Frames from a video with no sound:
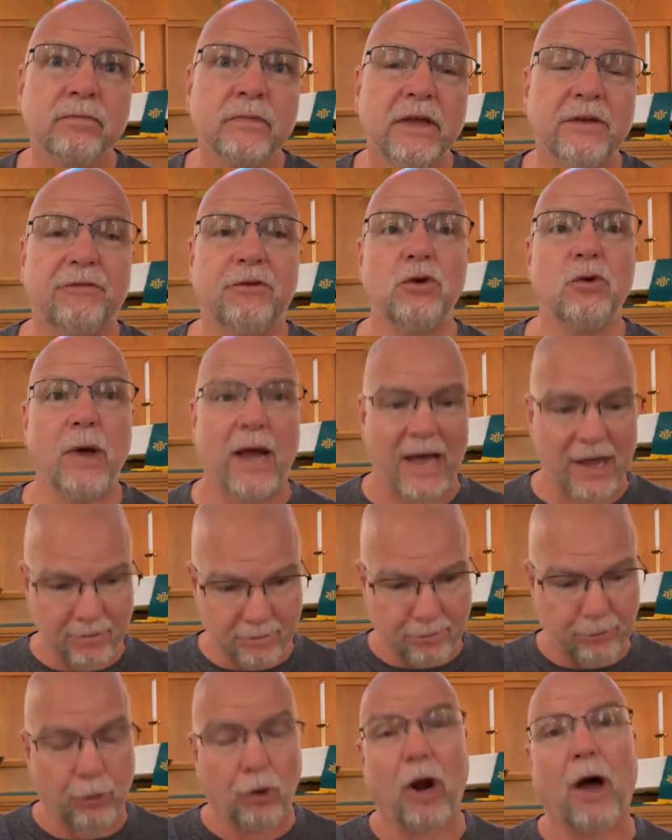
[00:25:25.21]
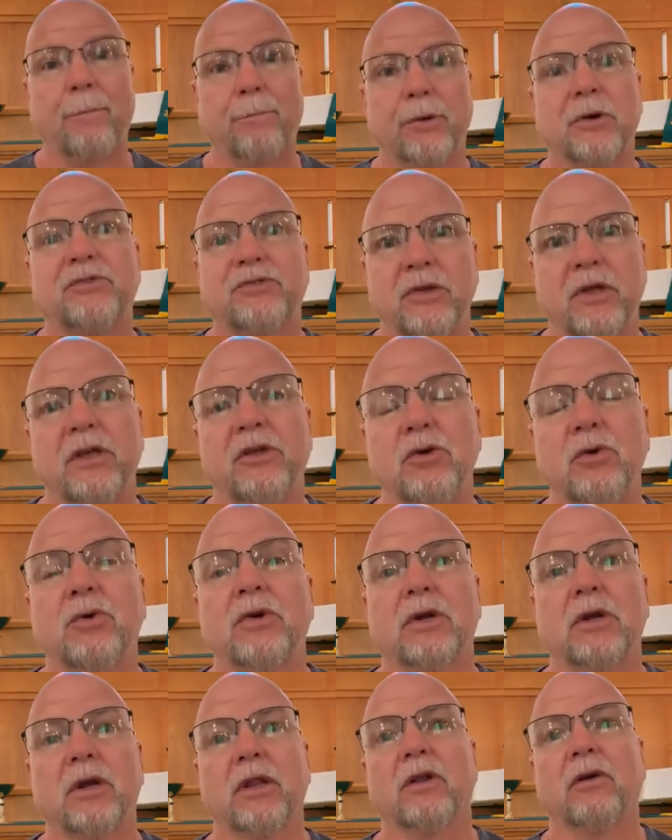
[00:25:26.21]
If you had property, you
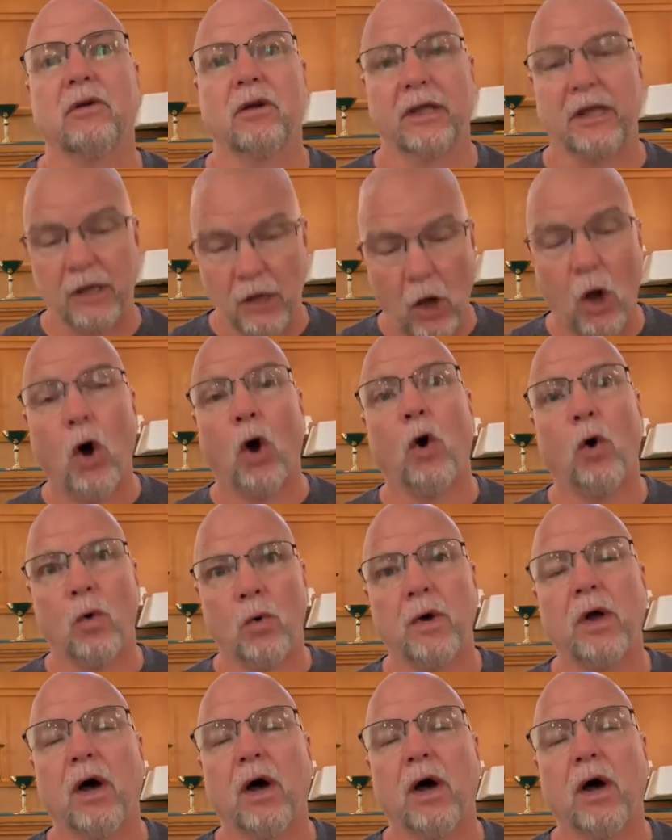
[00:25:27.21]
could literally own